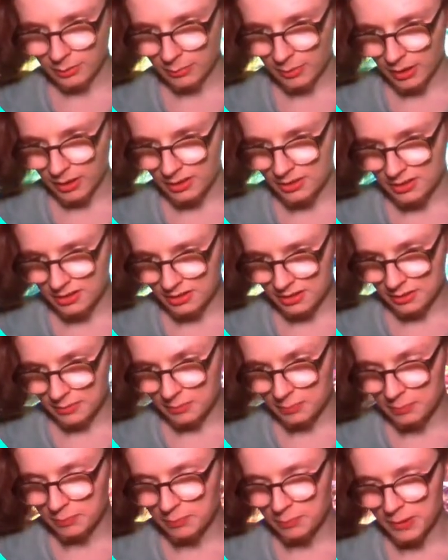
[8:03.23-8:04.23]
Honestly, a
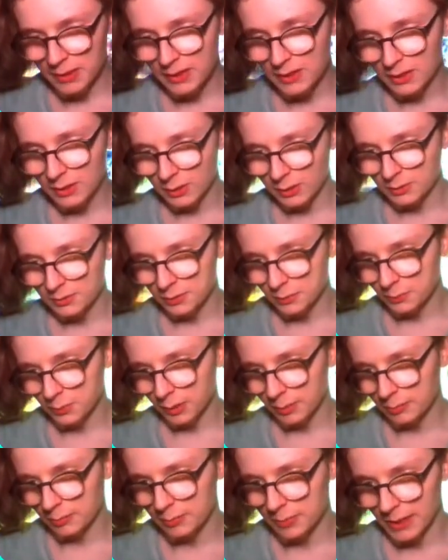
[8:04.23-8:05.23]
bit
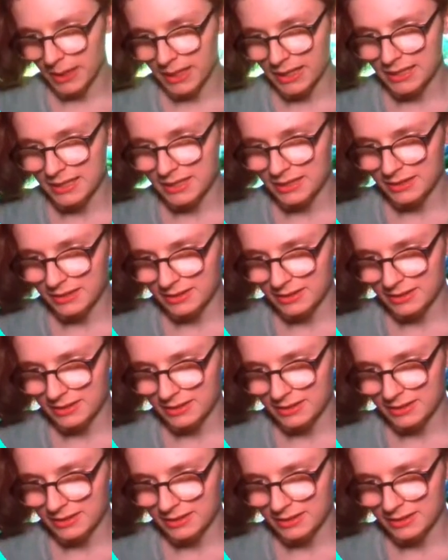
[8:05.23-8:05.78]
overwhelmed by it.